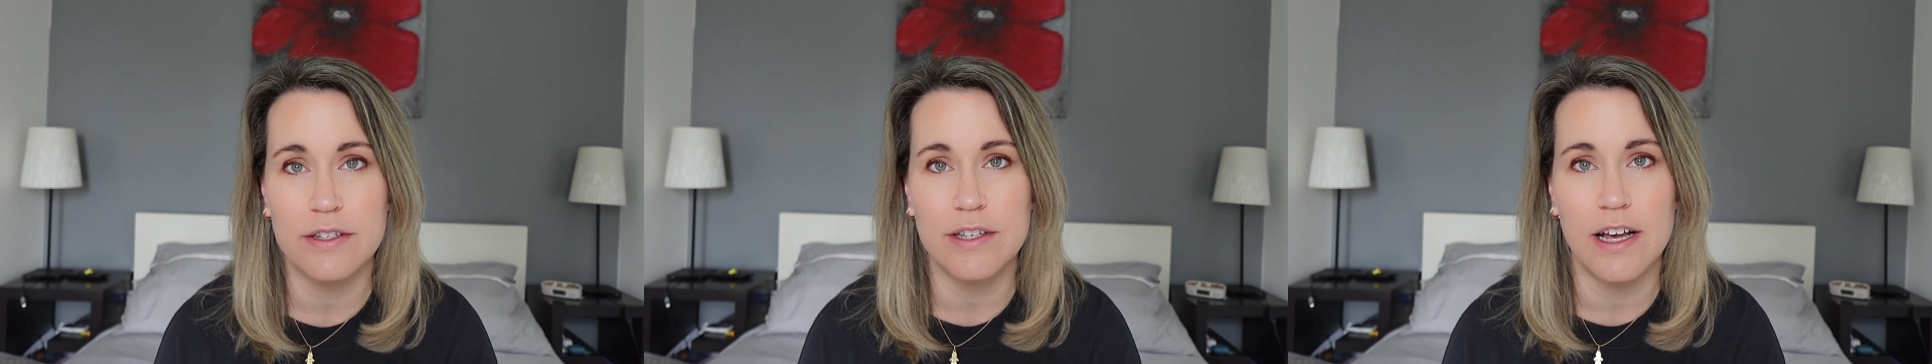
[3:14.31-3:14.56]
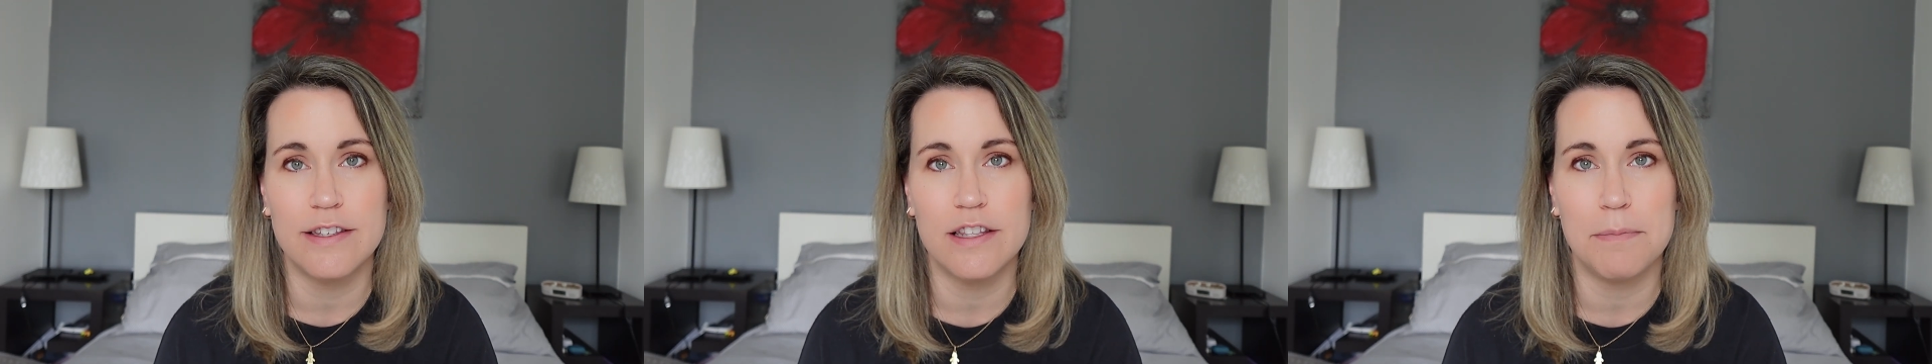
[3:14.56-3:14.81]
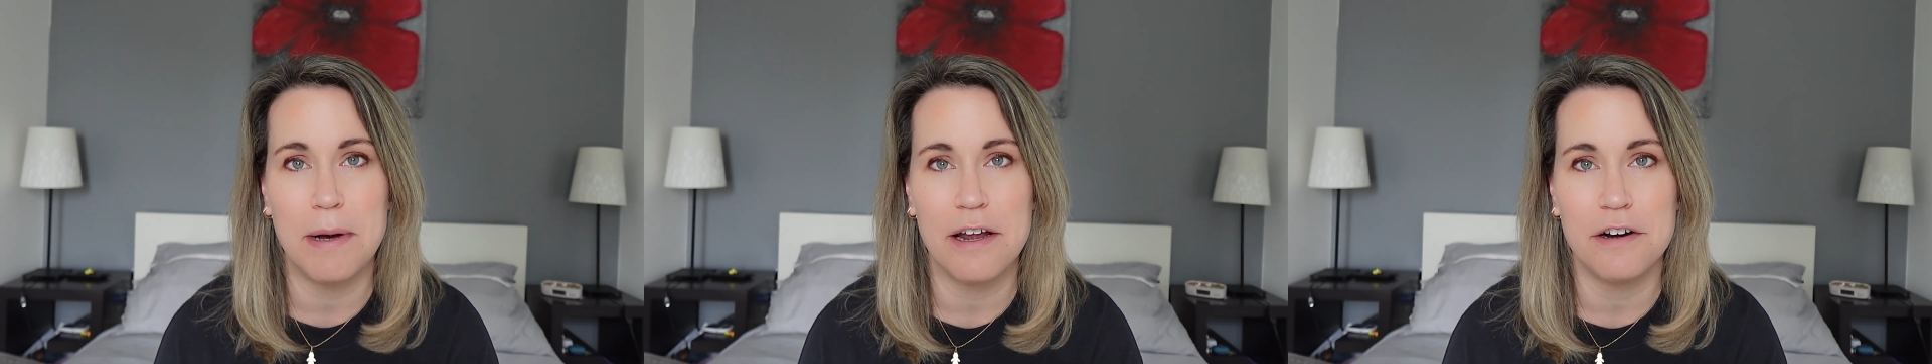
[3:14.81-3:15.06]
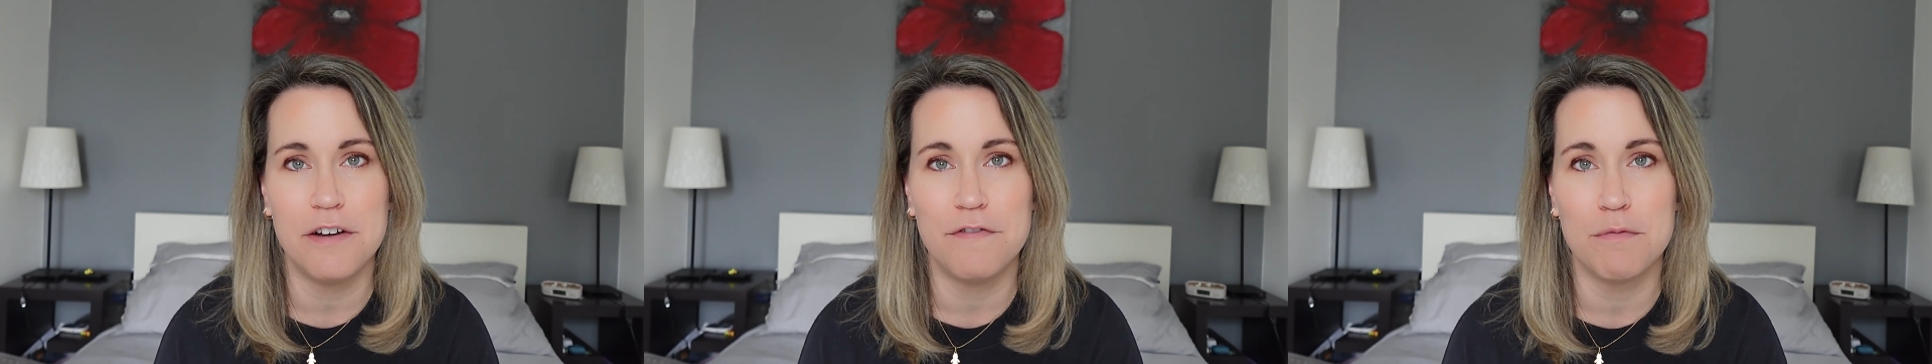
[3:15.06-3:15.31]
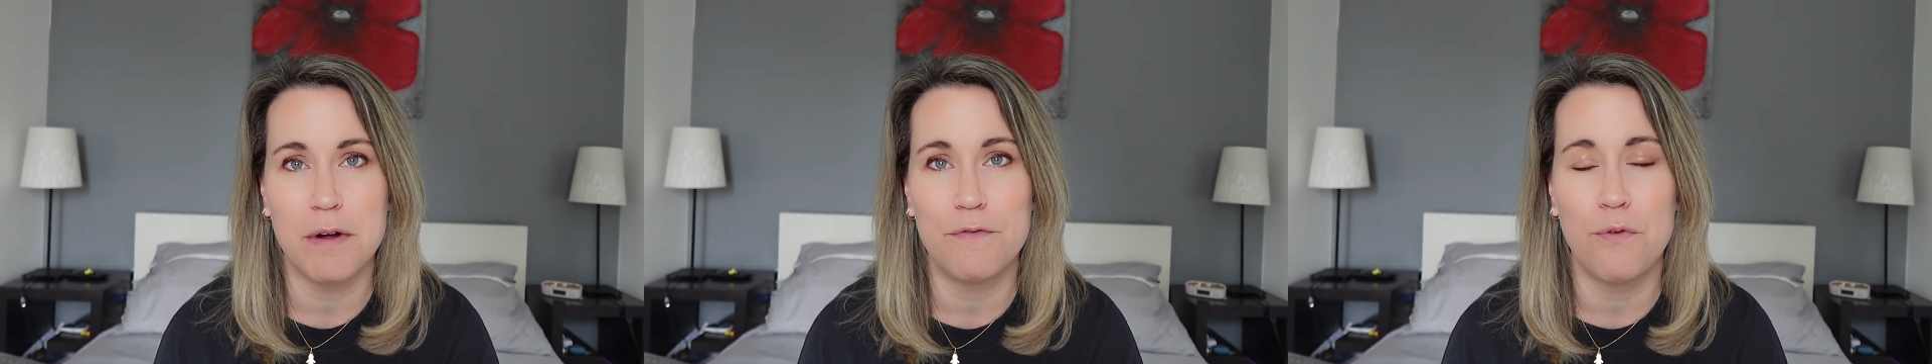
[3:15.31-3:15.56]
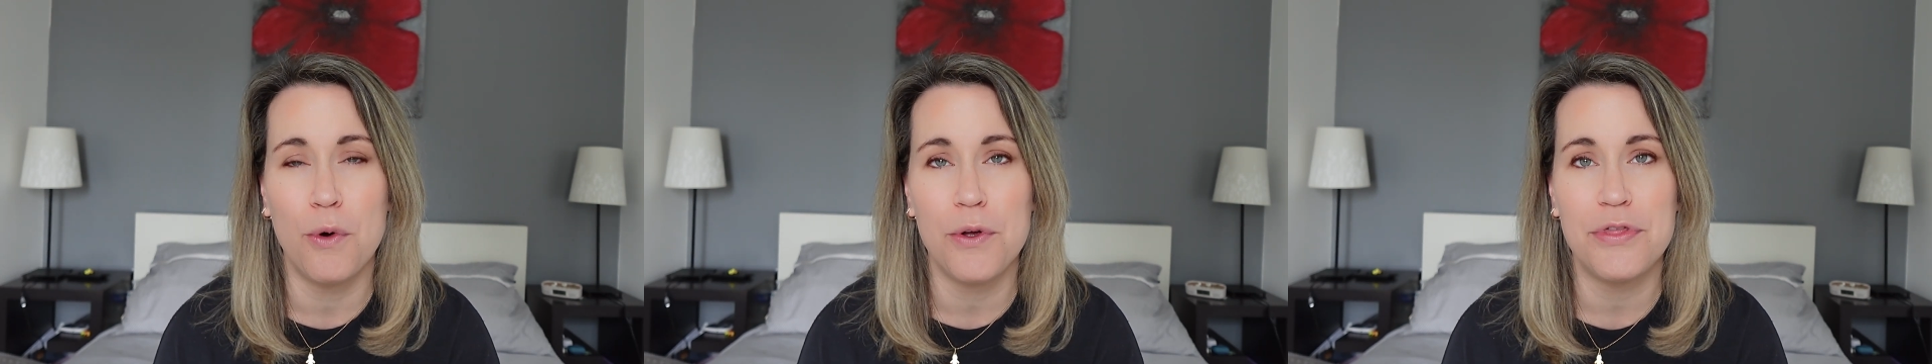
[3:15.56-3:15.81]
the size of the battery from a
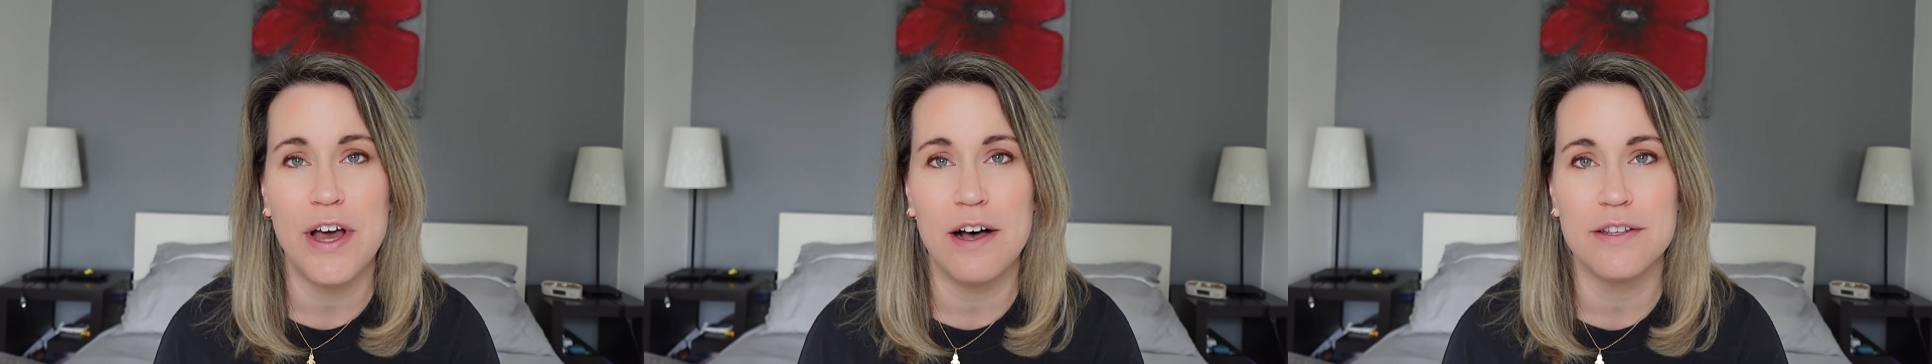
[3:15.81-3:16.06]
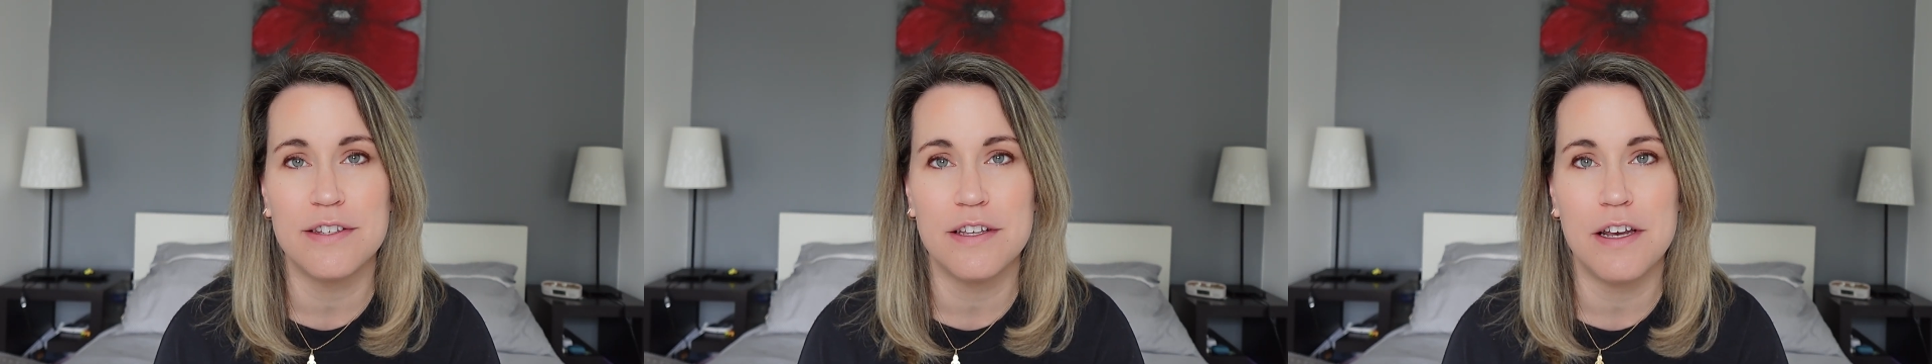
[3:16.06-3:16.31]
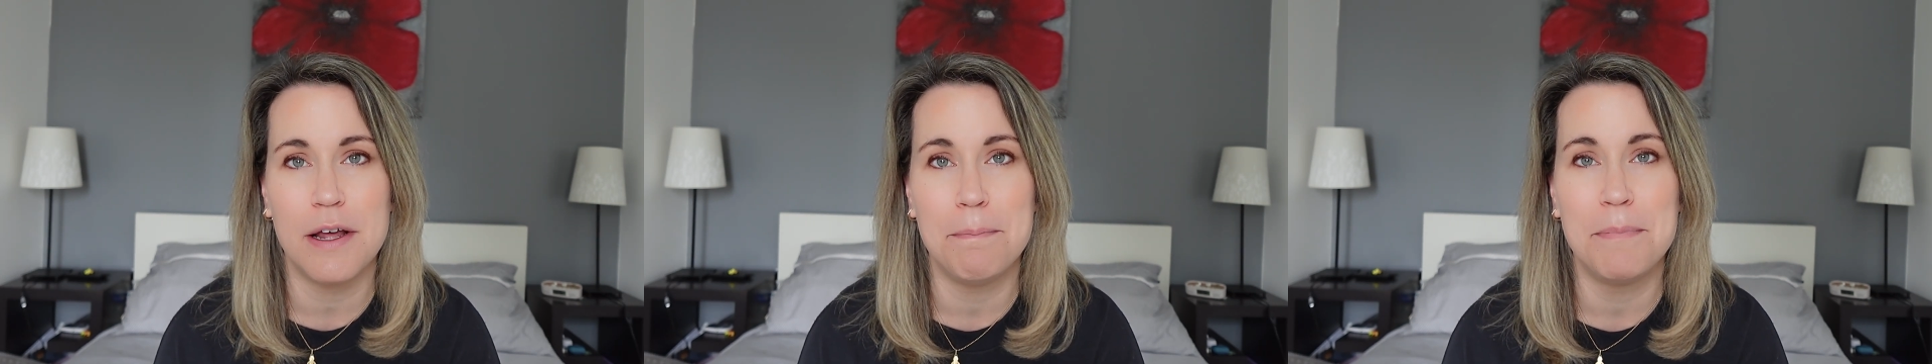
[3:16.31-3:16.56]
4,000